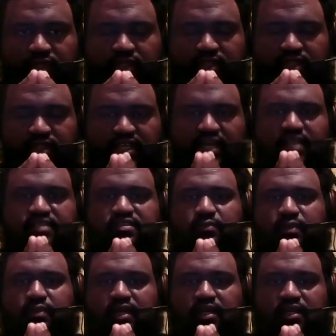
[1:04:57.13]
The key to
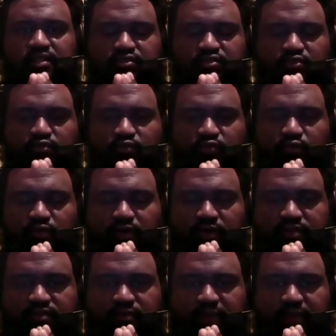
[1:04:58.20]
me to
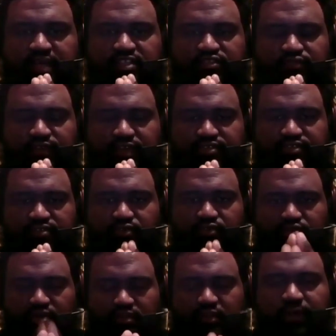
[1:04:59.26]
mastering it. So you
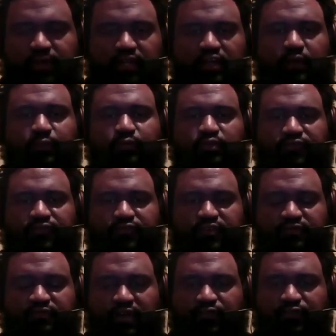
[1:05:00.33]
talked about a couple
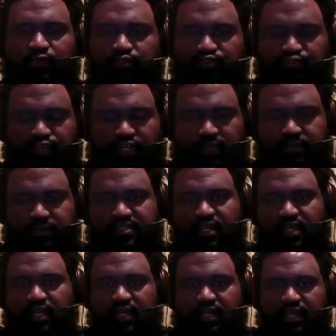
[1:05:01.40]
different revenue streams
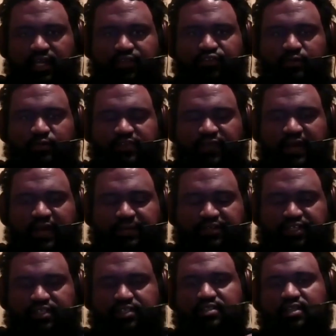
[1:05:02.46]
in terms of
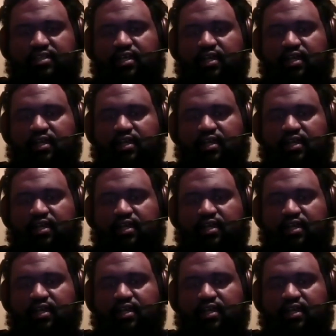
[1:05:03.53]
options,